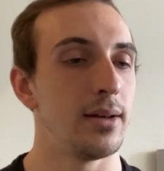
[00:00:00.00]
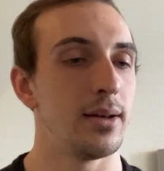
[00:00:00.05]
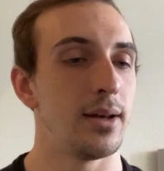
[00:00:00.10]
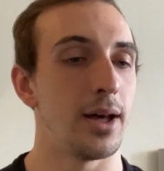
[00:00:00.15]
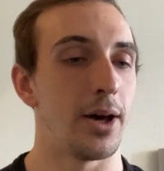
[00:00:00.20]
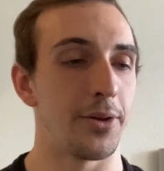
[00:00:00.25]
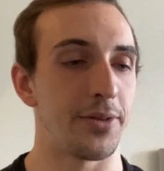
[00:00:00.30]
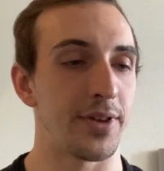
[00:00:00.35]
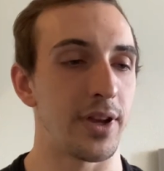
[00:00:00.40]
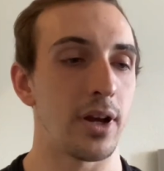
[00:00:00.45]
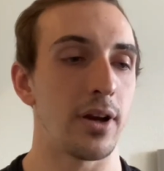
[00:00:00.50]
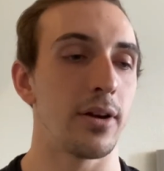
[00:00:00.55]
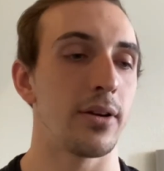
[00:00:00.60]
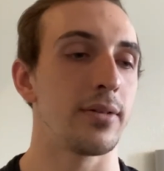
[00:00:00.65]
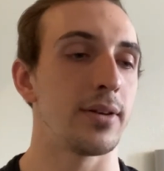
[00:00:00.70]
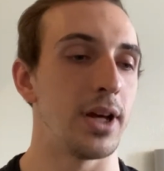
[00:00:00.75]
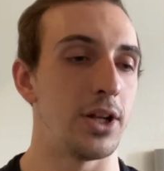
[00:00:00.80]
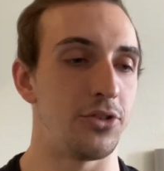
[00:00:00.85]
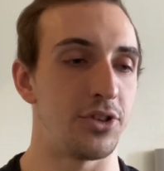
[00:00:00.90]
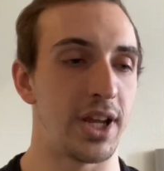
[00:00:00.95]
Healthcare,
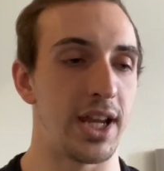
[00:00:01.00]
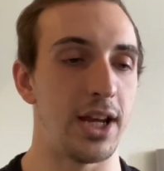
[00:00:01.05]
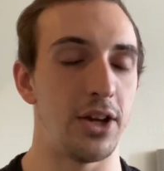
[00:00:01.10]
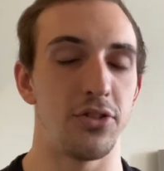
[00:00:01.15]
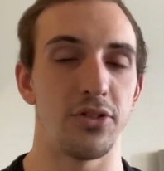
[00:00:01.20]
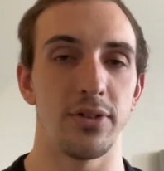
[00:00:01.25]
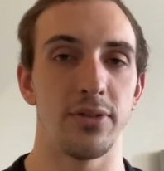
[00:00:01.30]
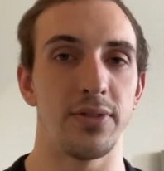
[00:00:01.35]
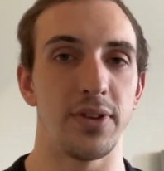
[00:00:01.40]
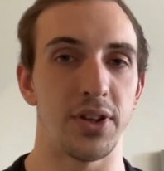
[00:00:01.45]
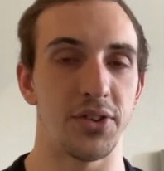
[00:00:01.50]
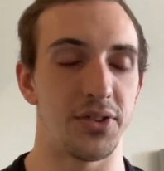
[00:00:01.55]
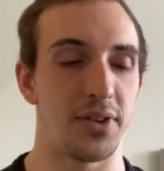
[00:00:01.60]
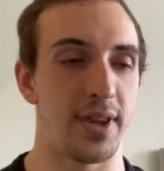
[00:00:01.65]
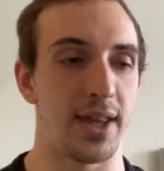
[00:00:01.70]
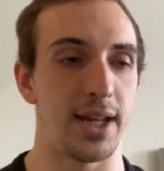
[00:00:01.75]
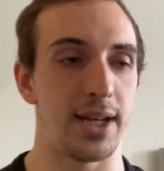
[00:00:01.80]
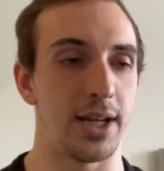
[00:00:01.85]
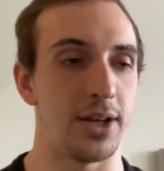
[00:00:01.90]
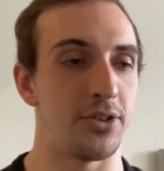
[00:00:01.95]
education, things of
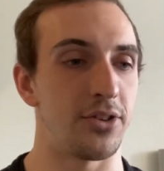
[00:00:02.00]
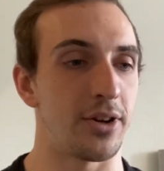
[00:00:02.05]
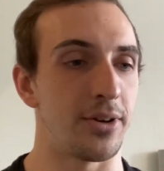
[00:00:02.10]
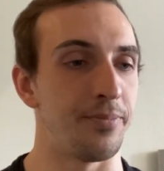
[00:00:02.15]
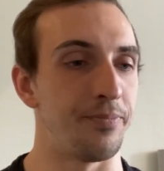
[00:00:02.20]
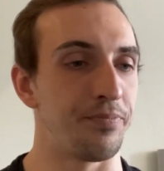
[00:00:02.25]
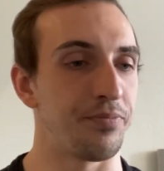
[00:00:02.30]
that nature.